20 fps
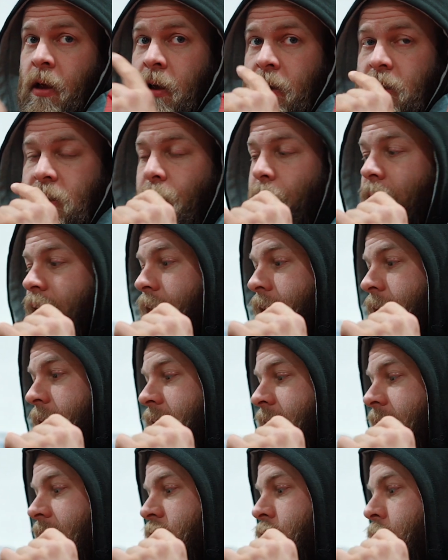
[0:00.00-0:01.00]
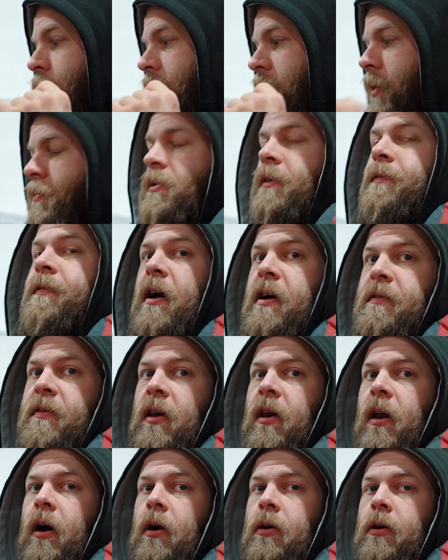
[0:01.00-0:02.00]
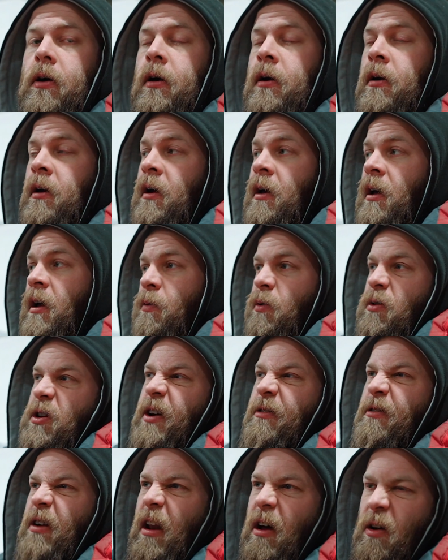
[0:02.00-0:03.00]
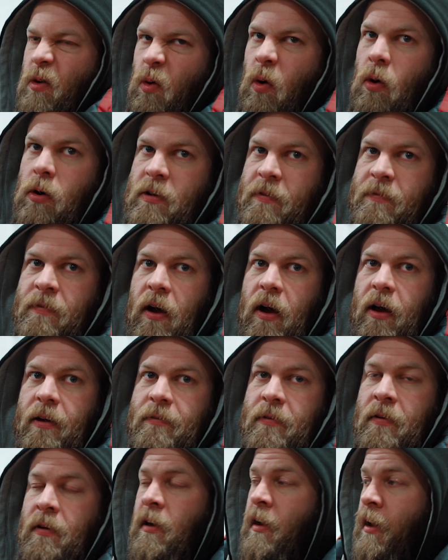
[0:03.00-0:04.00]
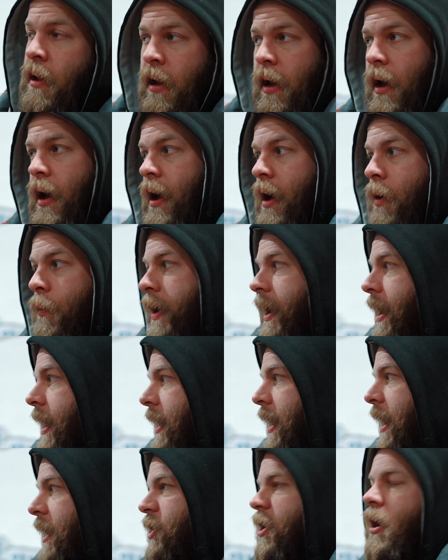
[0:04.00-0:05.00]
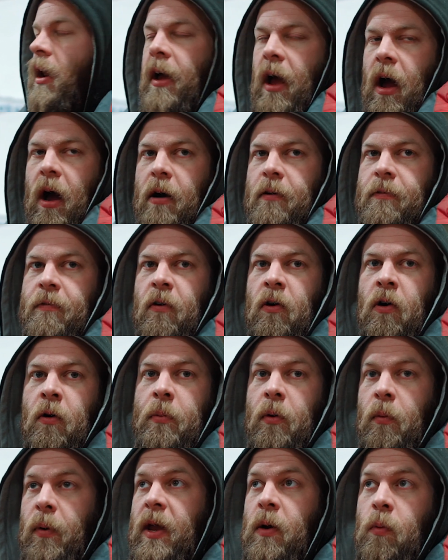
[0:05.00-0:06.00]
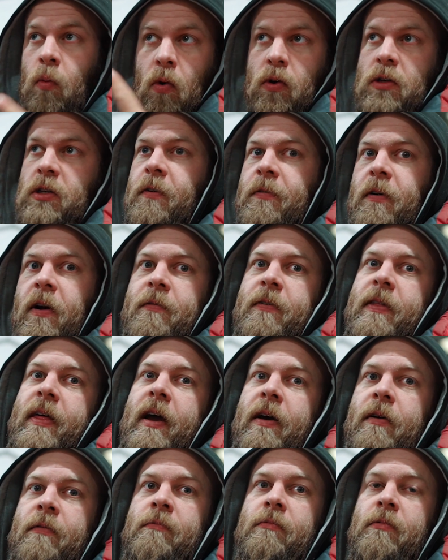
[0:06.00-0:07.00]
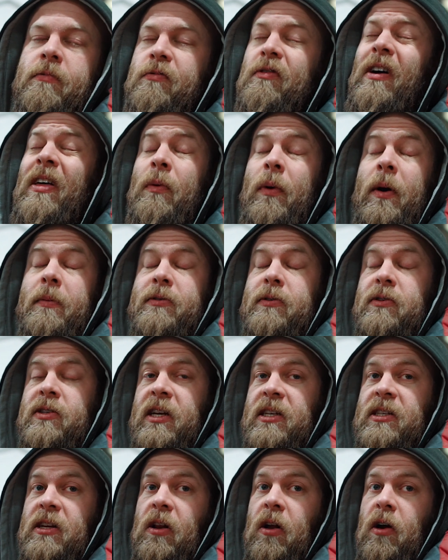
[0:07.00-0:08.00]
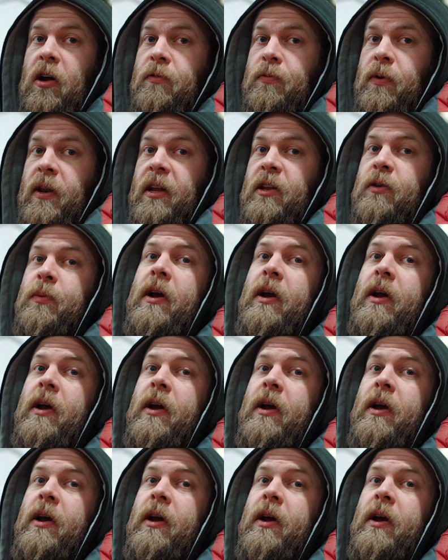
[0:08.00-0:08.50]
So anything that gets ordered up to five o'clock, or generally like quarter to five, uh, we get a collection at like half four, but we can walk stuff over there right the way up till six o'clock if we need to.